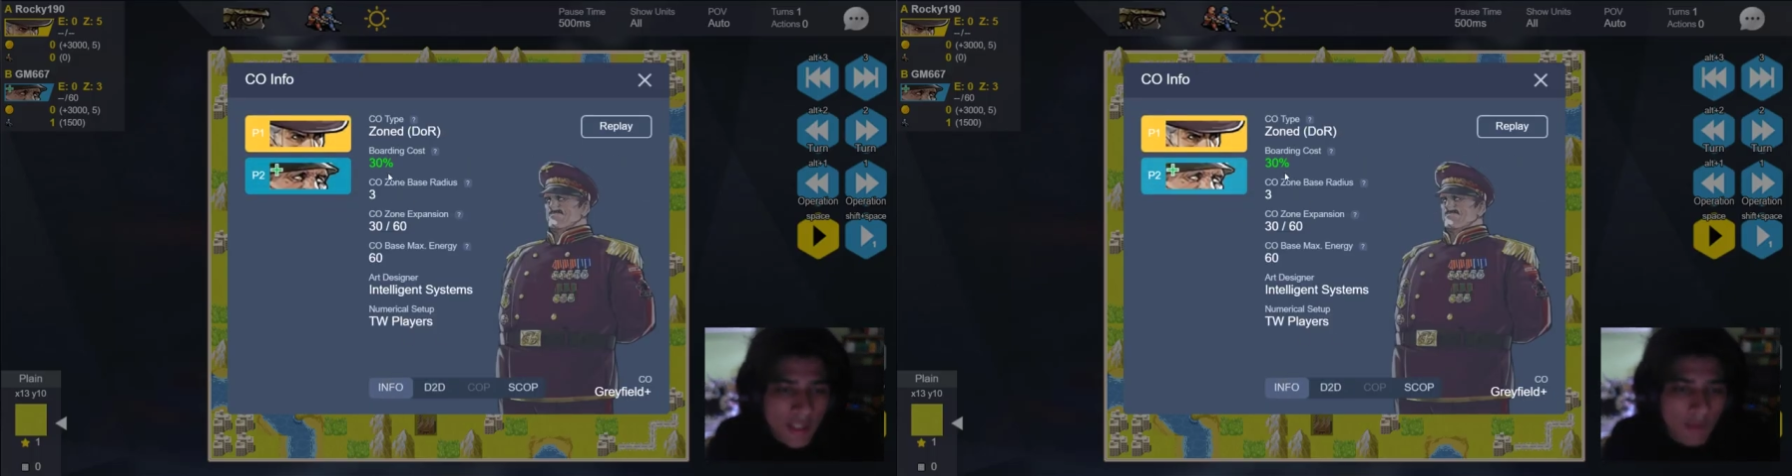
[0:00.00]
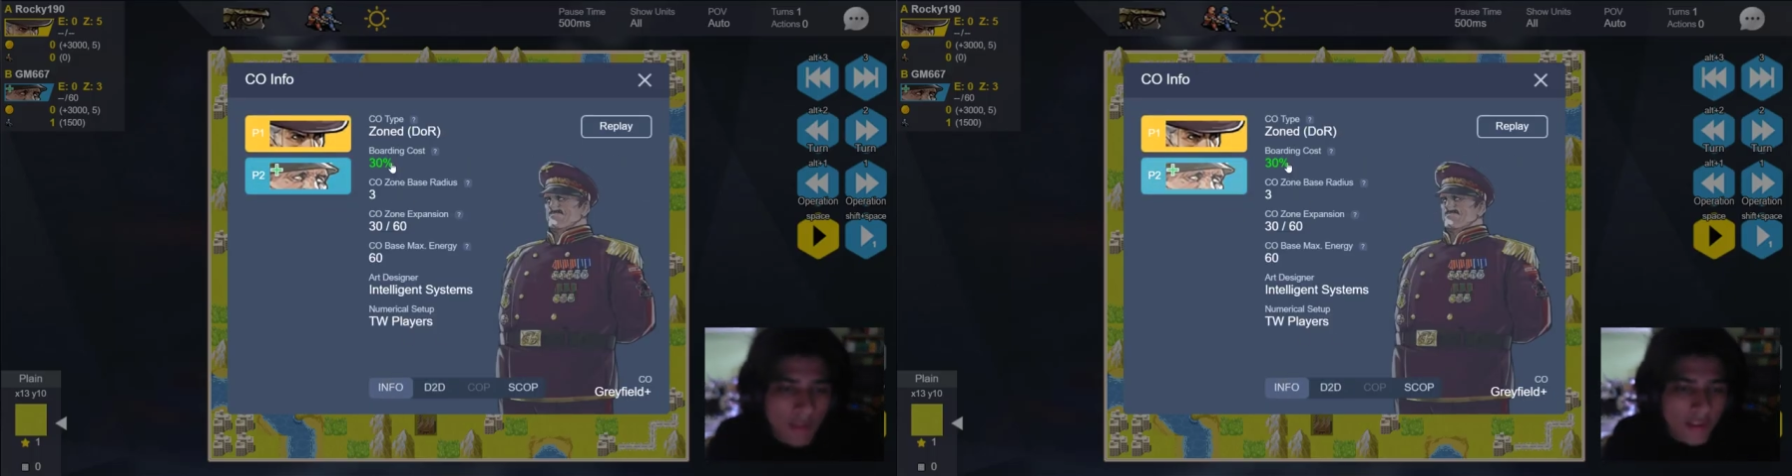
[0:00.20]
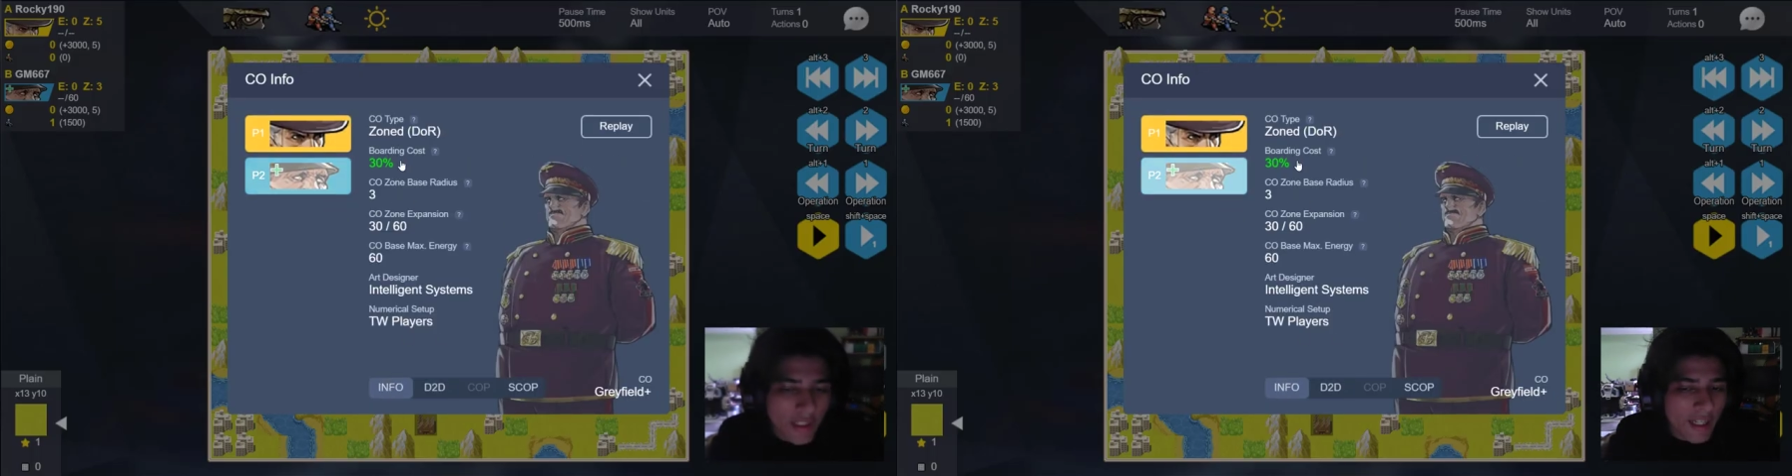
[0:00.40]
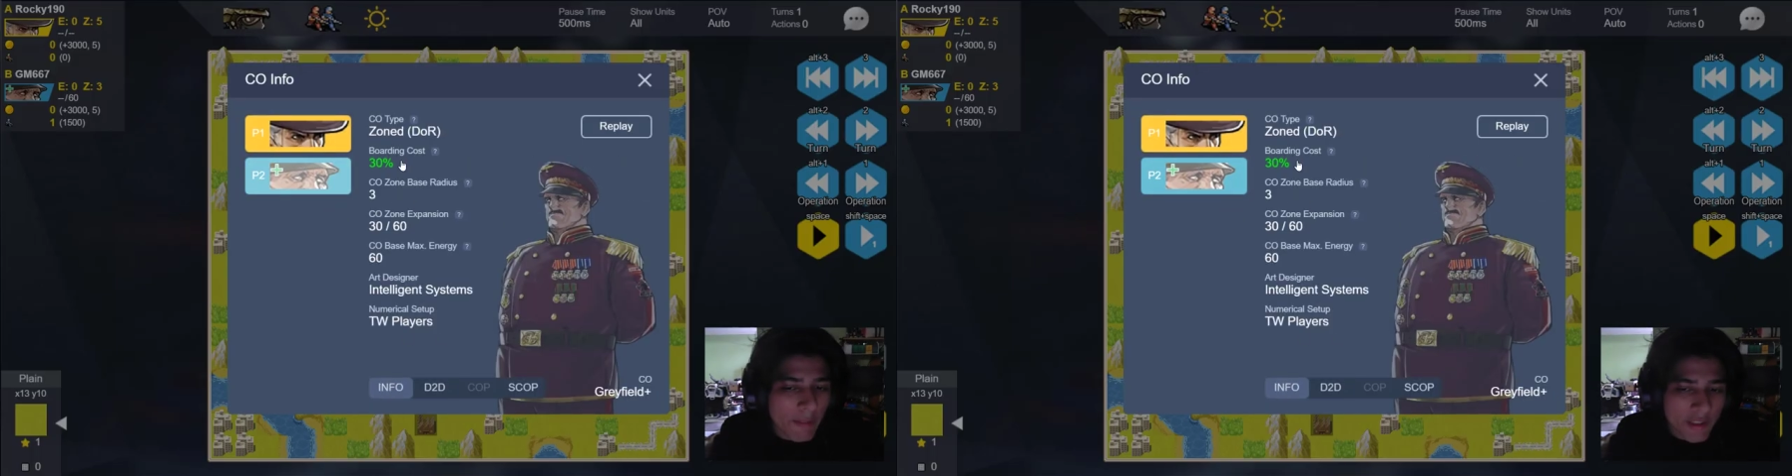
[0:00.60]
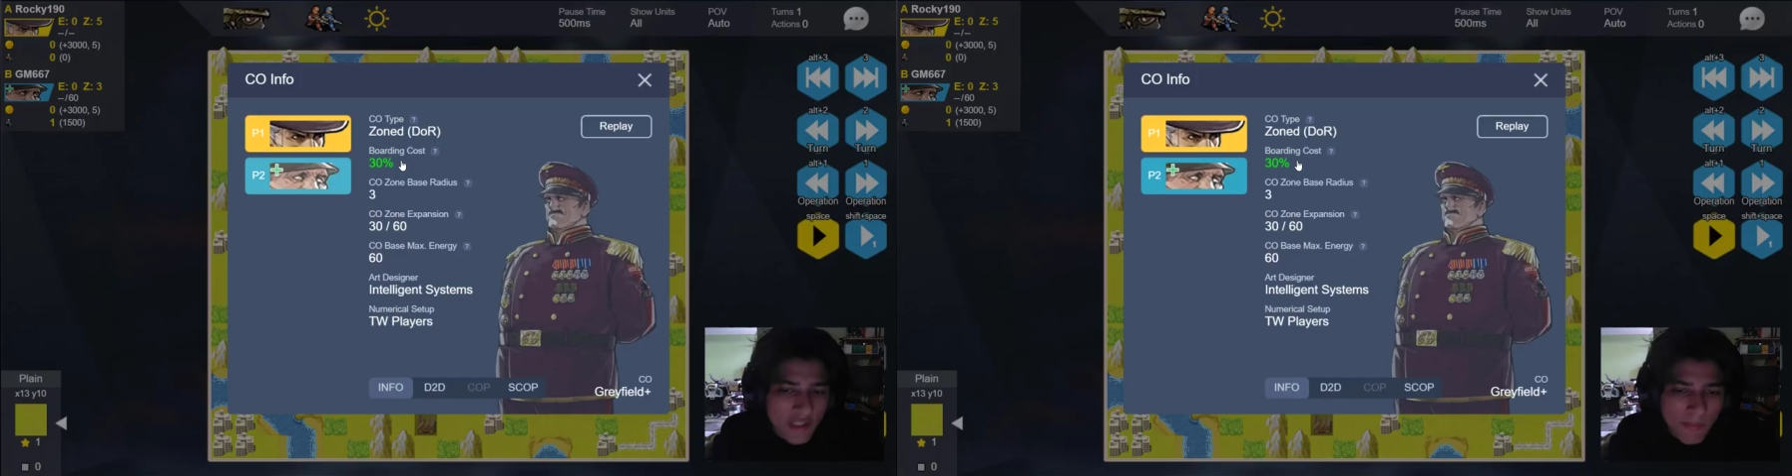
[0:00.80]
with
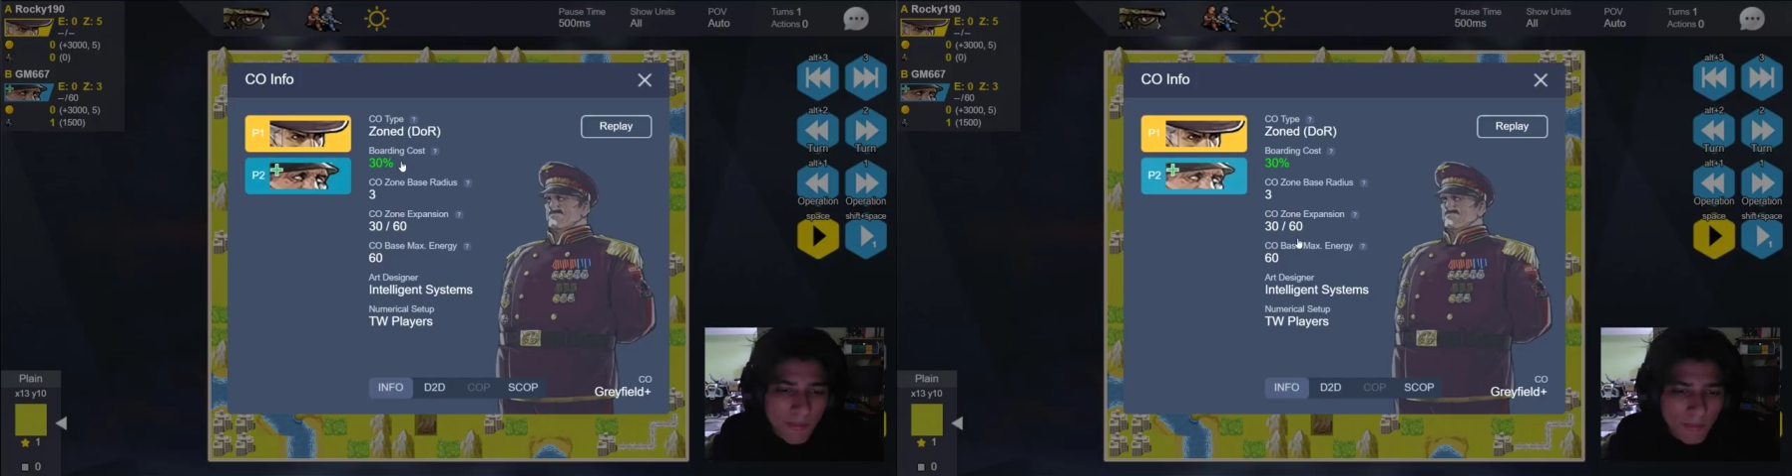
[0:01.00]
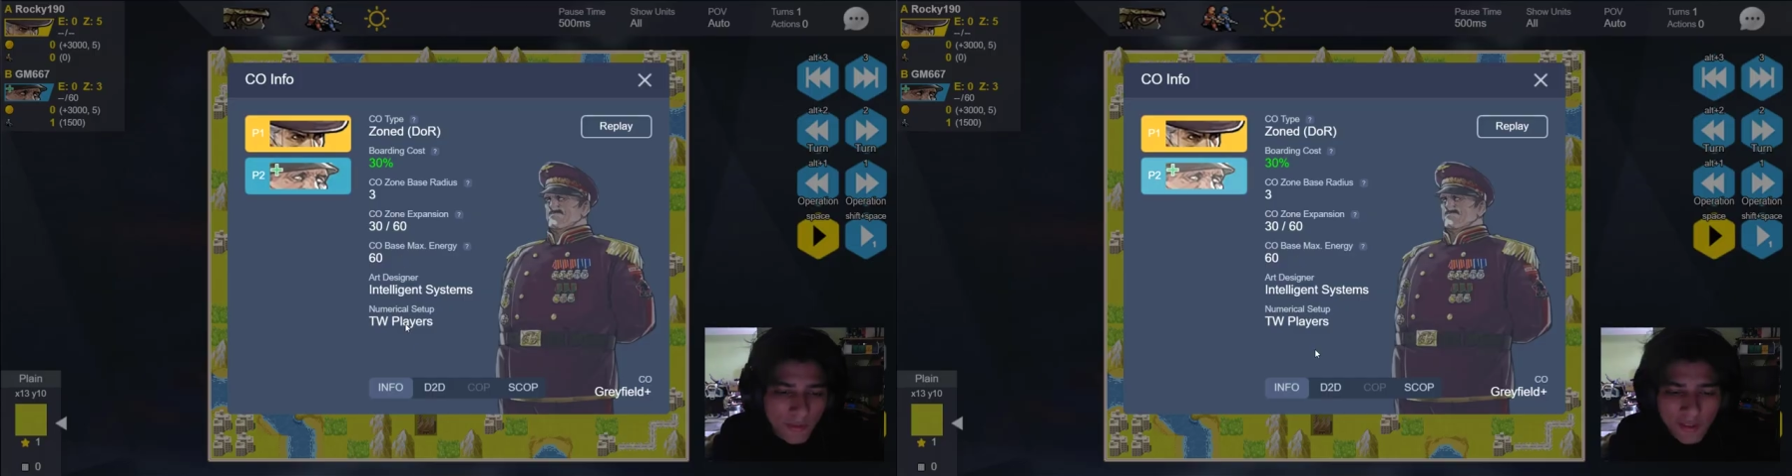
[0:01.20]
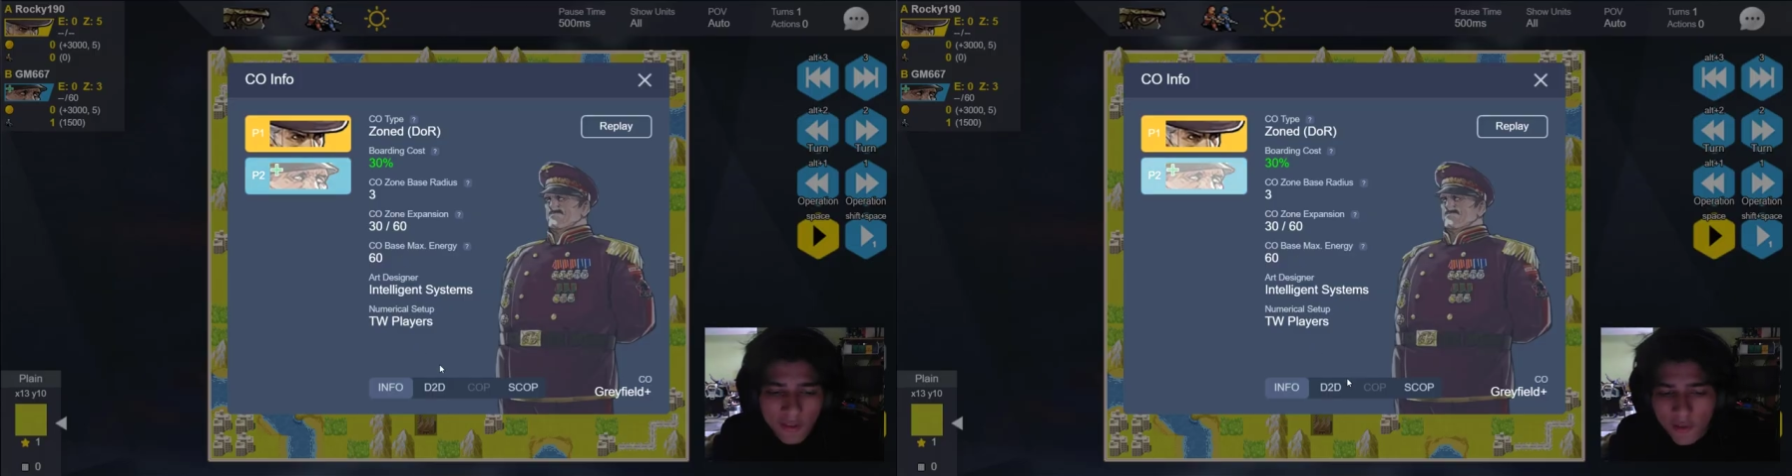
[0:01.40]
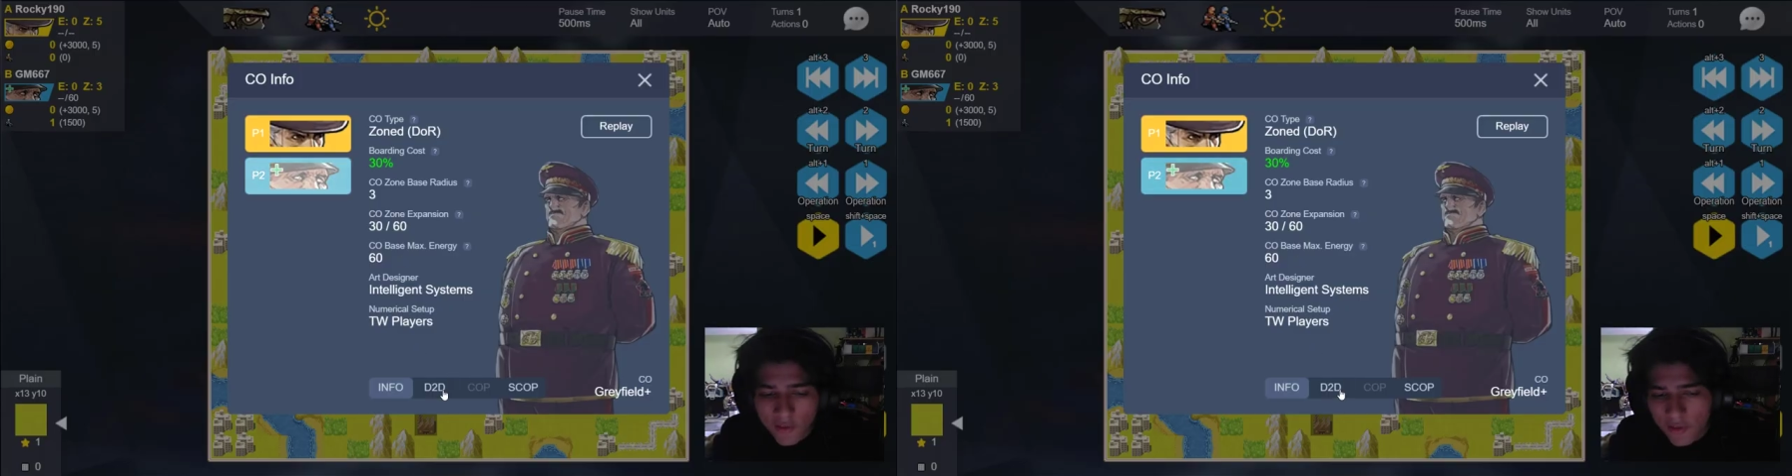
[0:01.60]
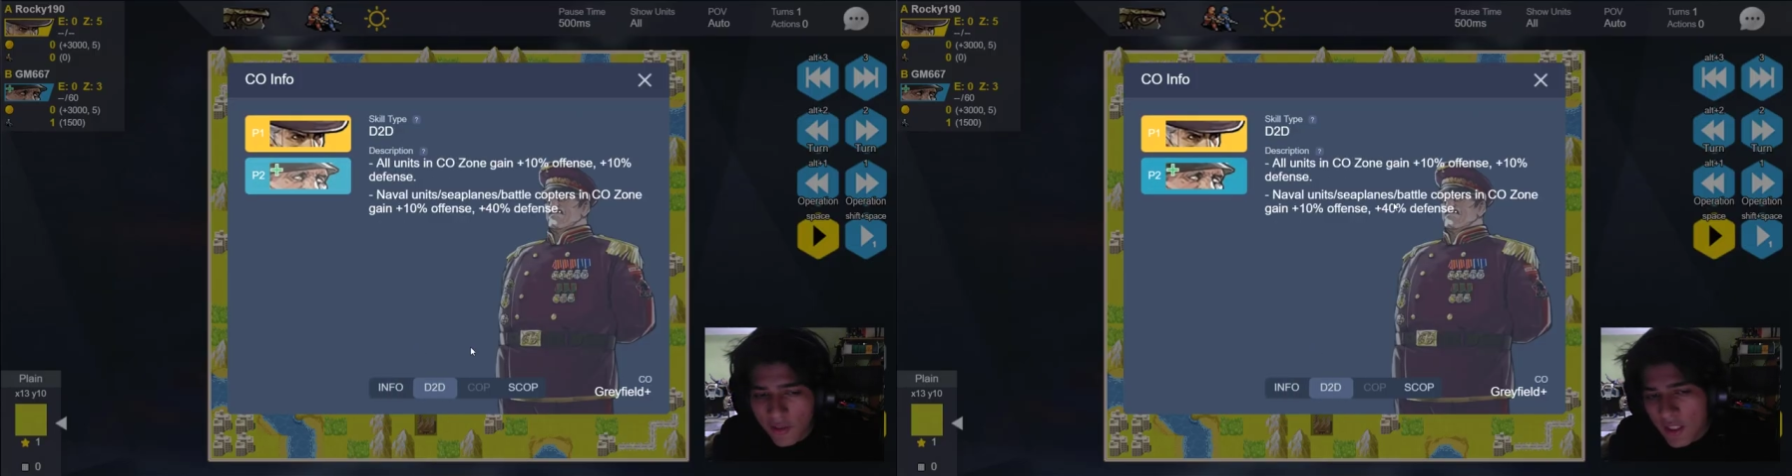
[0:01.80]
a cheaper boarding
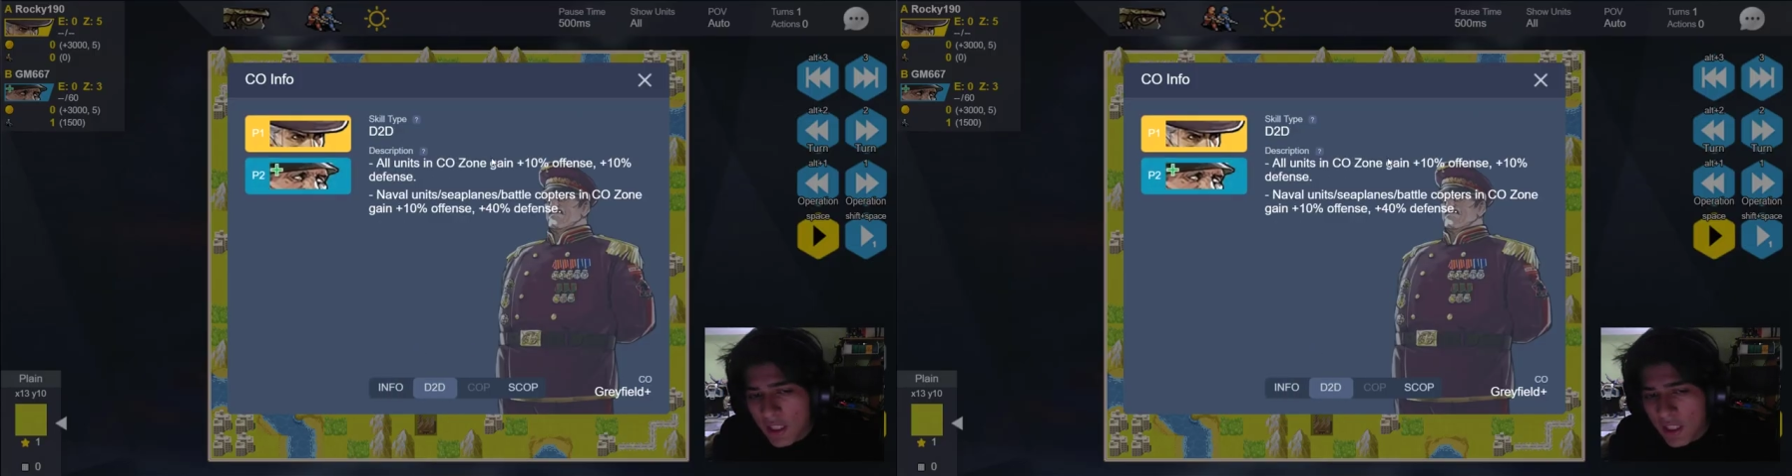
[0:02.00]
cost,